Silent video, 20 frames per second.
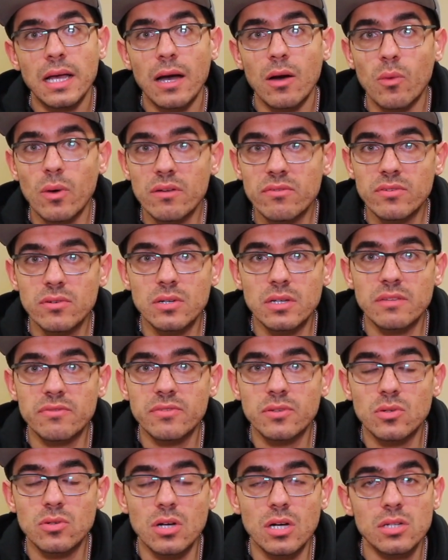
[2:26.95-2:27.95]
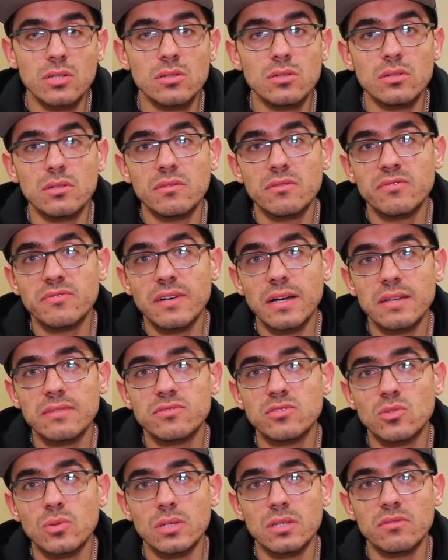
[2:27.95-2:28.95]
However, if you're under
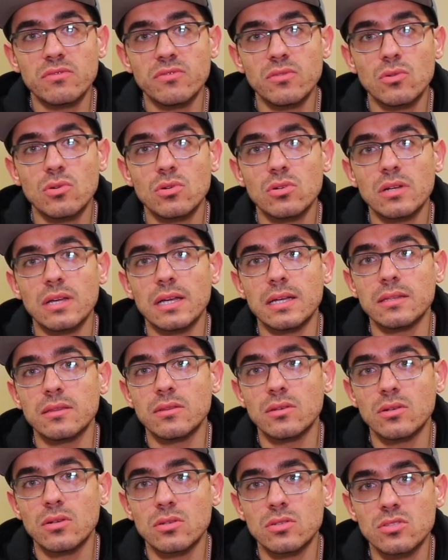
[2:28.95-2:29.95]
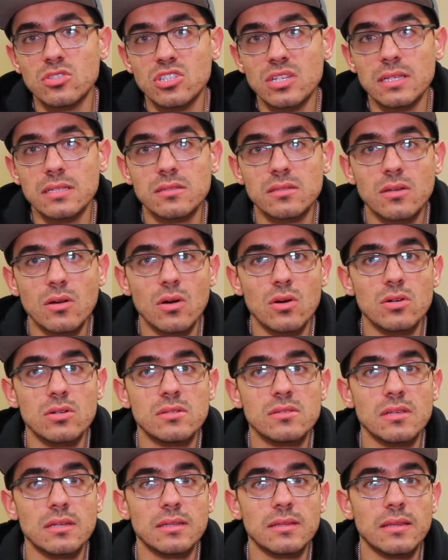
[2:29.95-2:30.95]
524 and there are Chase
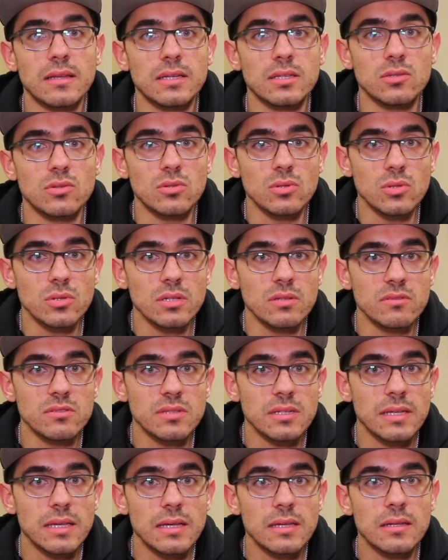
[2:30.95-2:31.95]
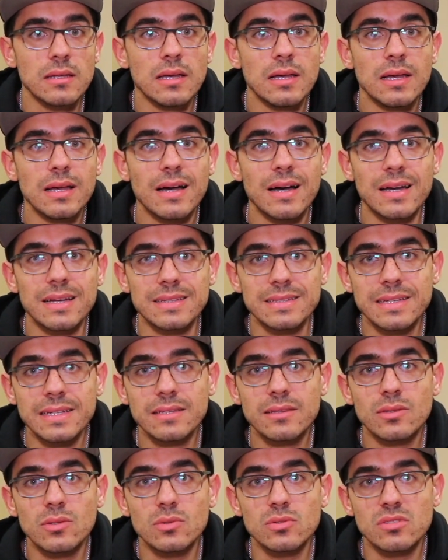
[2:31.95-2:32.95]
cards that you're looking to get, I'd
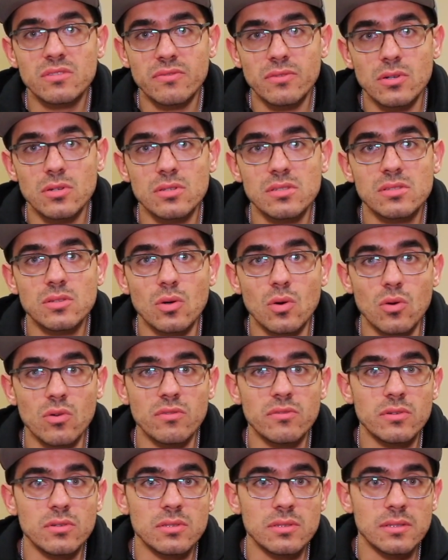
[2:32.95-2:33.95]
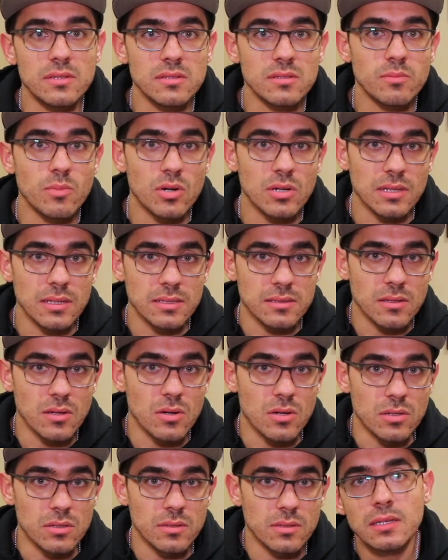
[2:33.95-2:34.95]
get those first over this Barclays
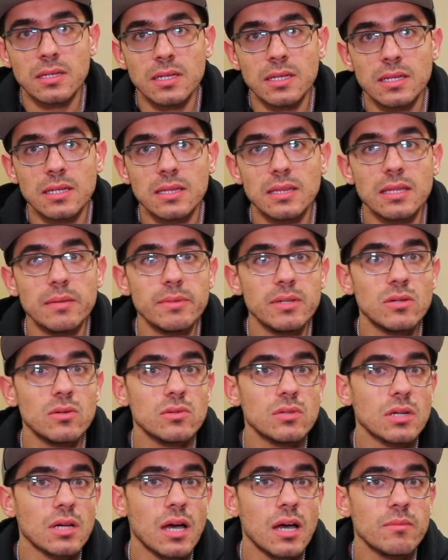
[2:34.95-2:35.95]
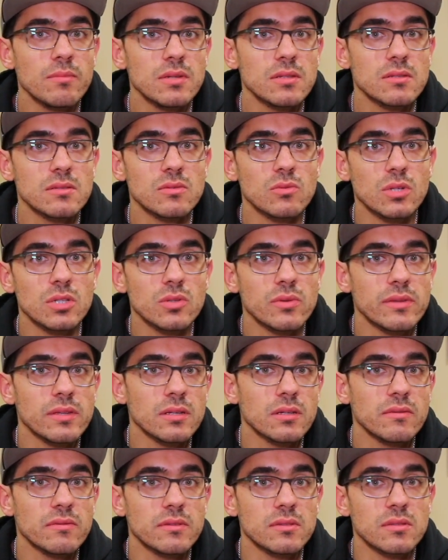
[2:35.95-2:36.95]
card. Let me know in the comments what you
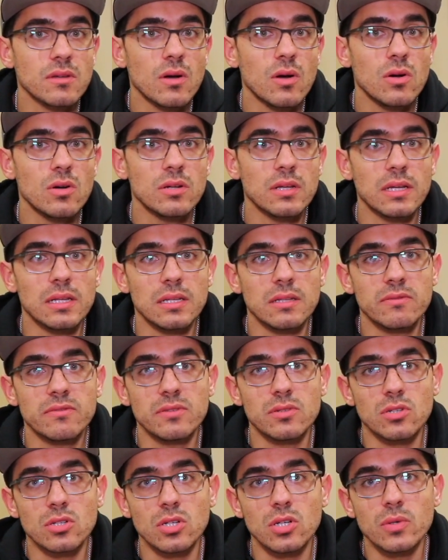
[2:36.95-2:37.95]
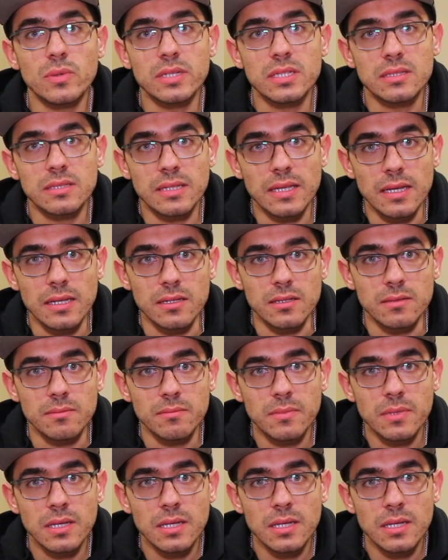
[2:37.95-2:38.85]
think of this card and if you're going to get it.